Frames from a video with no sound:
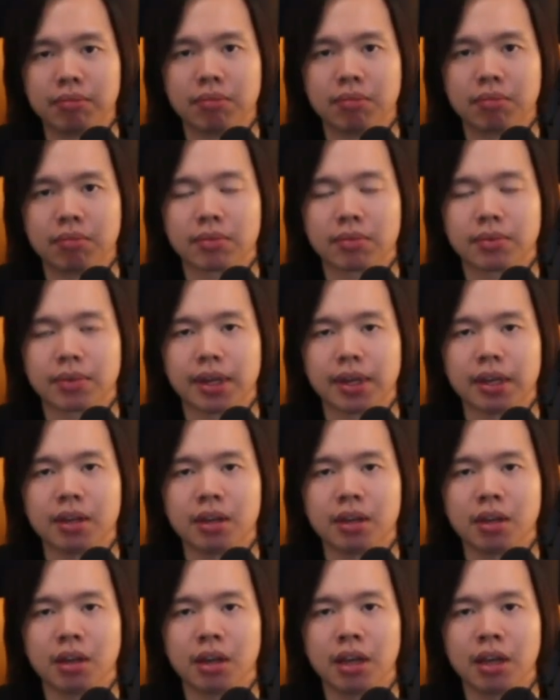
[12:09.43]
Okay,
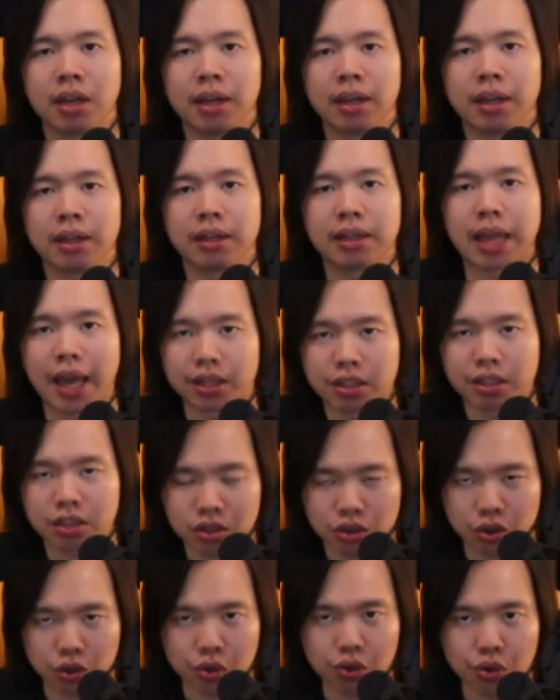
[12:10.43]
that
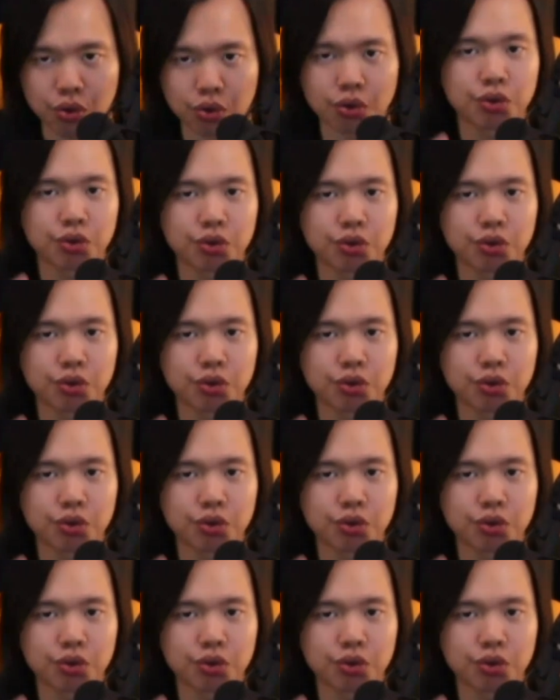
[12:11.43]
to